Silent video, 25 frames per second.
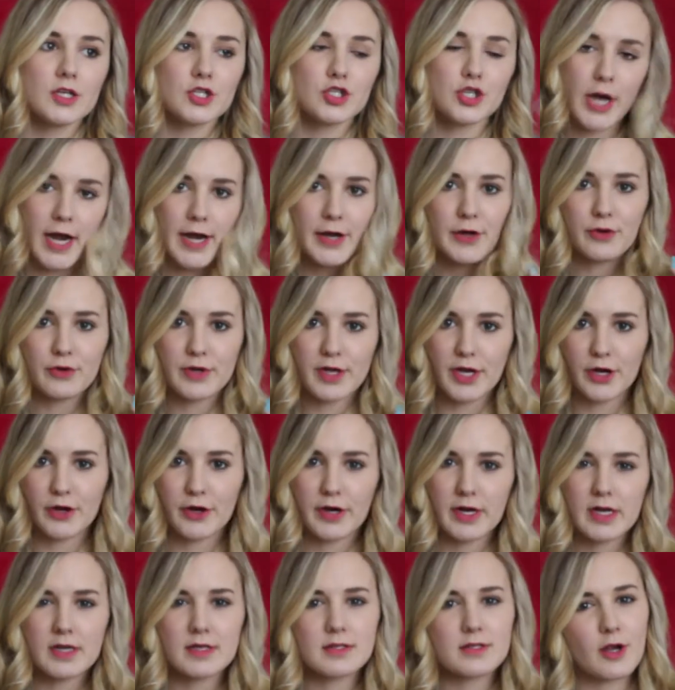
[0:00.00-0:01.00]
triangle
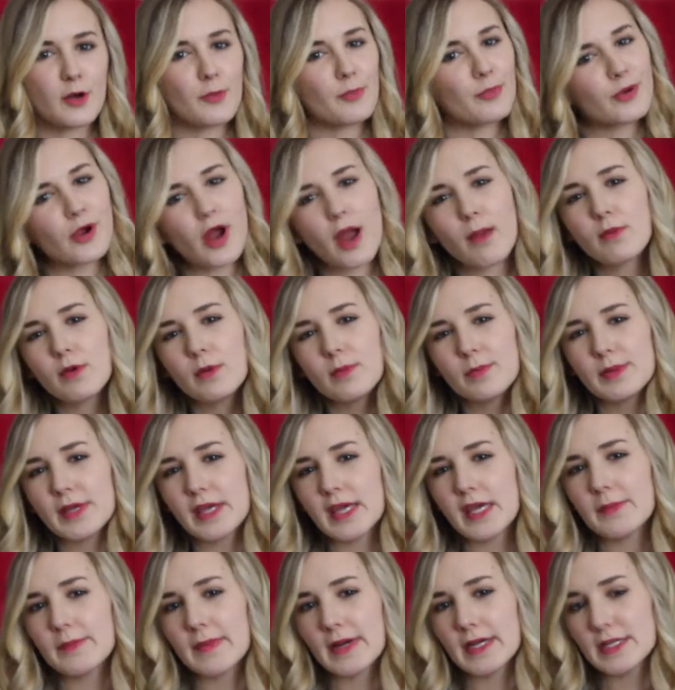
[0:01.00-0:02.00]
earrings are
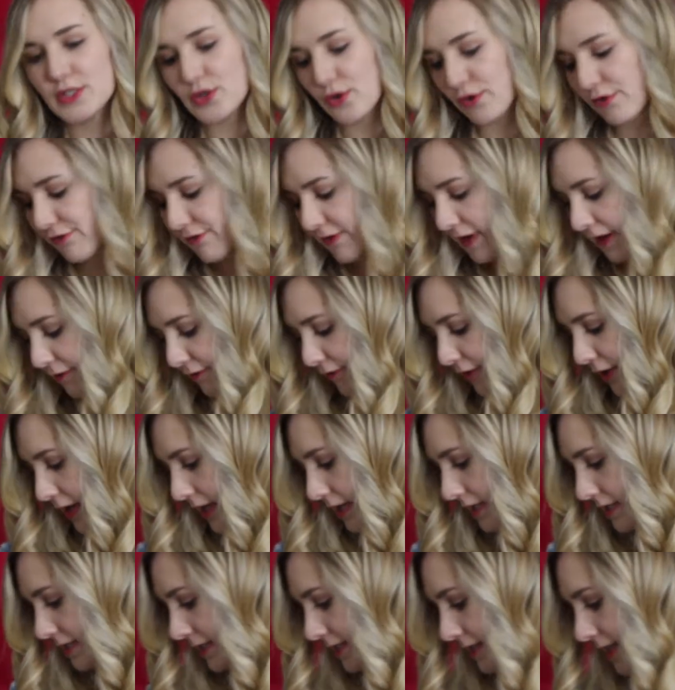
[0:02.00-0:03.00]
probably my two
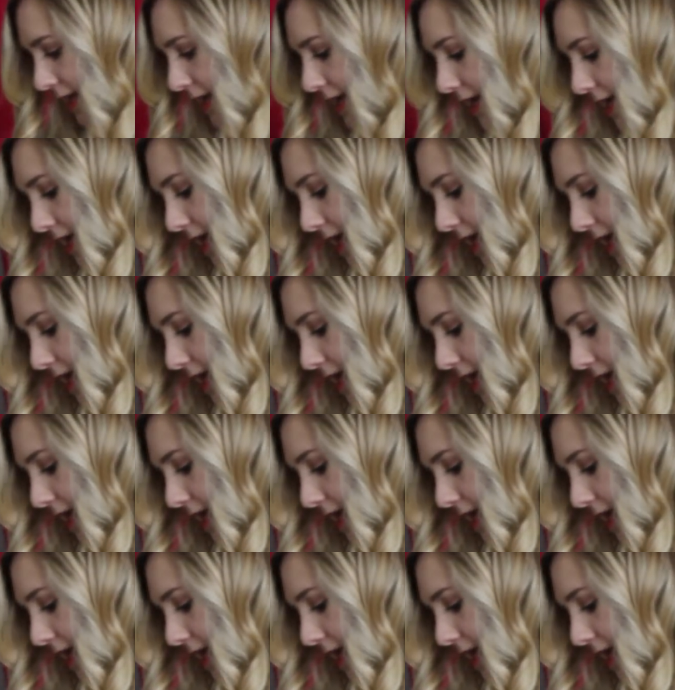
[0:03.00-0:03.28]
favorites.